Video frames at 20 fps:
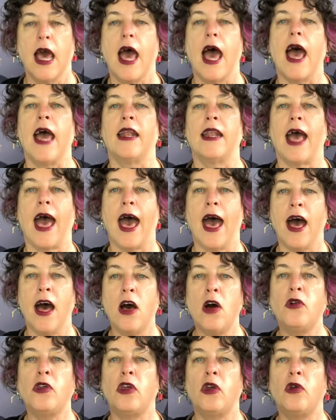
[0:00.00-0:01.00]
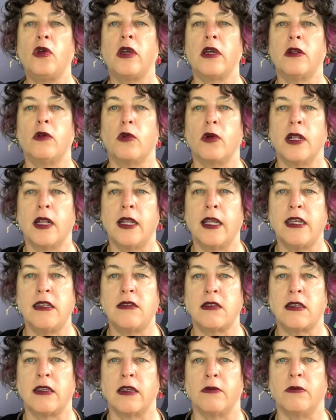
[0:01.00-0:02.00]
and how you can
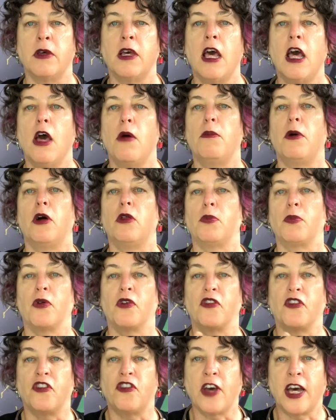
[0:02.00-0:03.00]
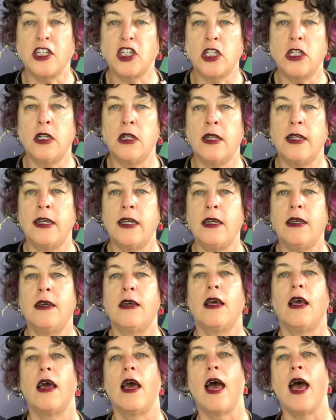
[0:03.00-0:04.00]
release them both professionally
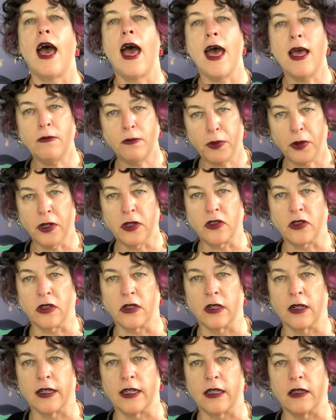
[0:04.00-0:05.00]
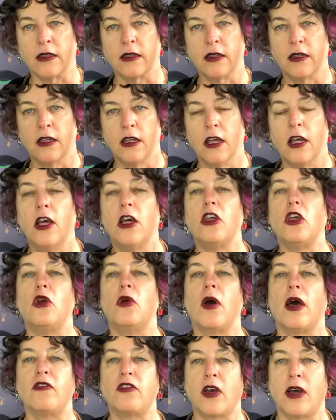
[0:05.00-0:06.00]
and personally, you
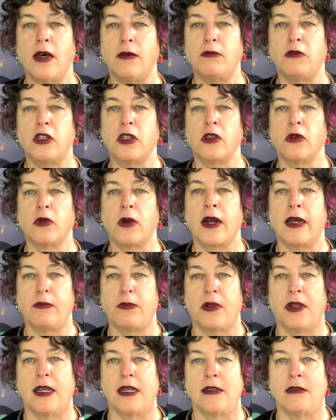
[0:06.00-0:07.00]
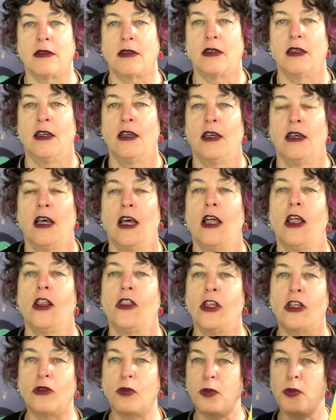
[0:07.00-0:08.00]
have come to the right place.
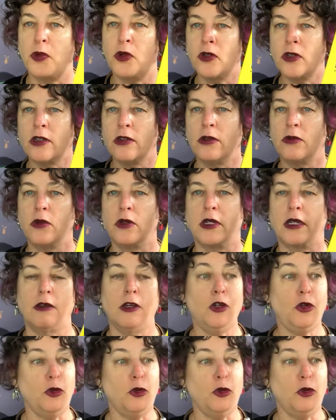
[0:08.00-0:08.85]
This book will,